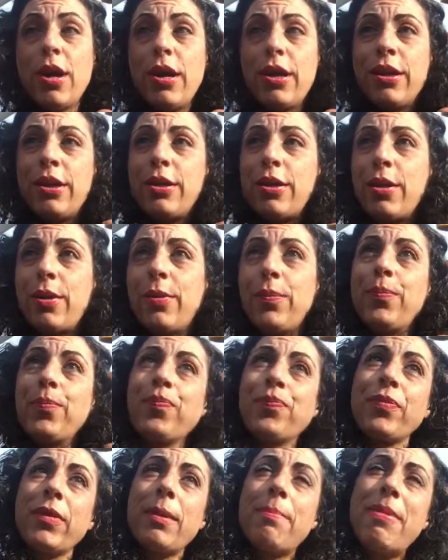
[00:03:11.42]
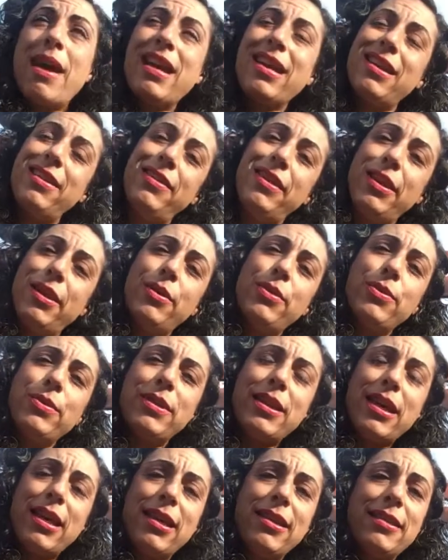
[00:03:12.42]
you know, back in the old
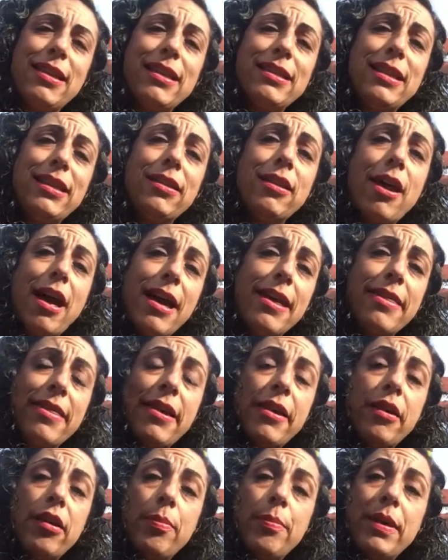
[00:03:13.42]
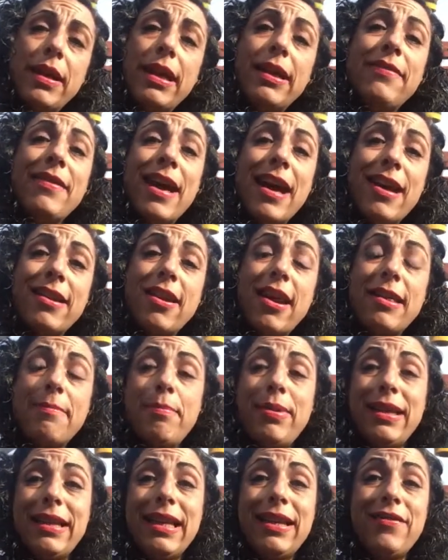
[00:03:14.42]
days, they did light therapy, and that, I
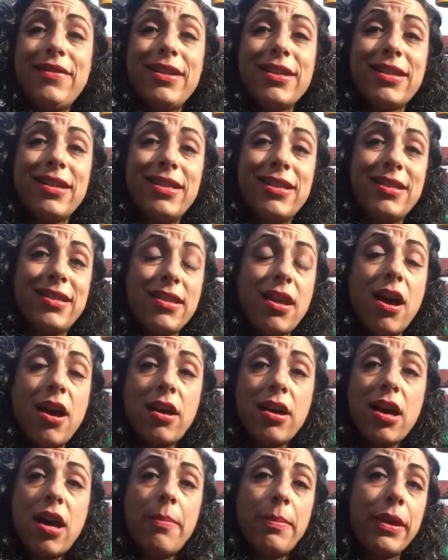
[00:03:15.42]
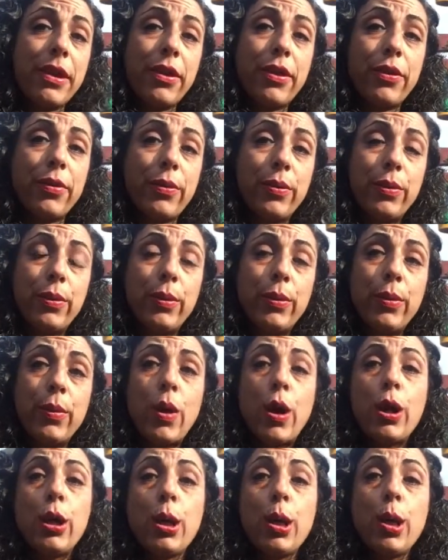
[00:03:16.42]
believe, is going to start coming through
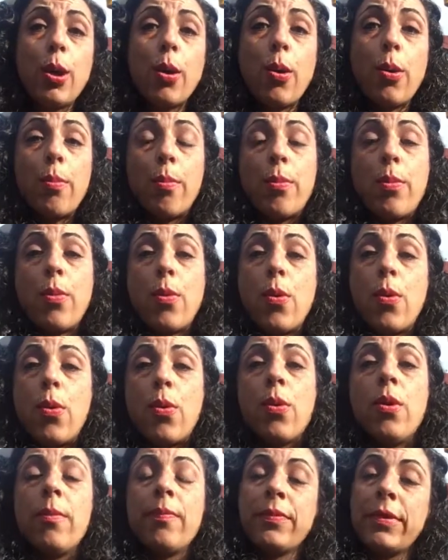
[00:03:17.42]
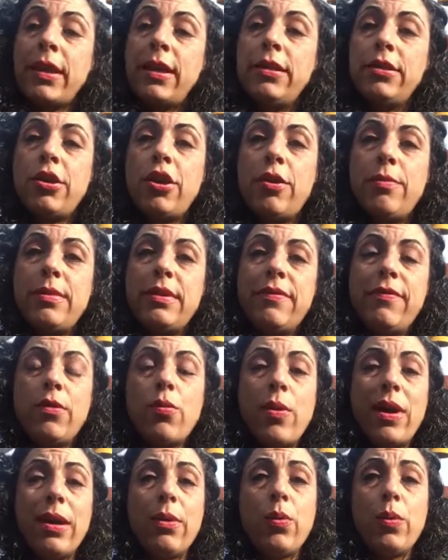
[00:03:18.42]
a lot more in terms of the
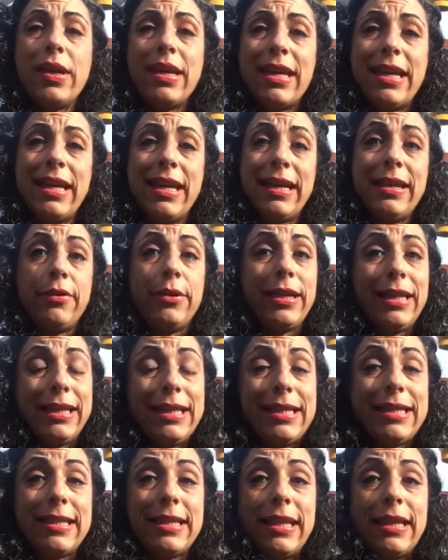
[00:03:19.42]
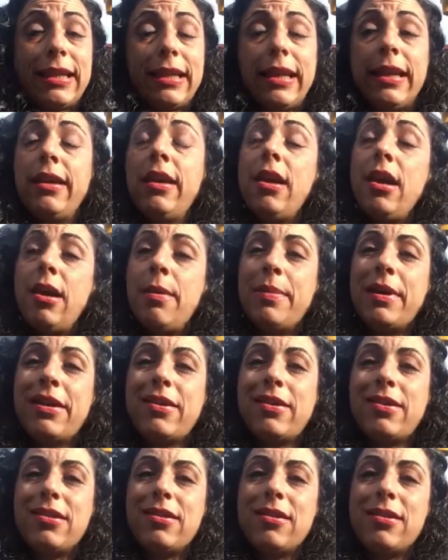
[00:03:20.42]
way we heal holistically,
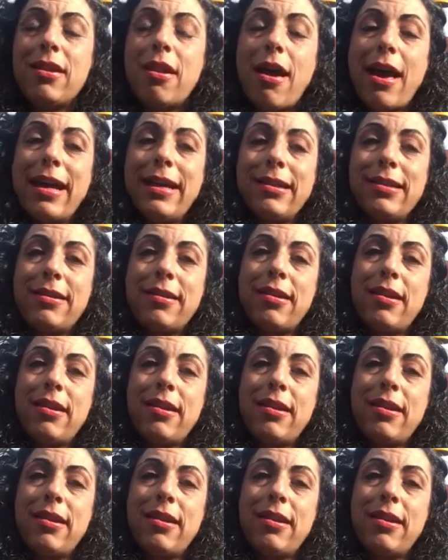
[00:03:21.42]
because light,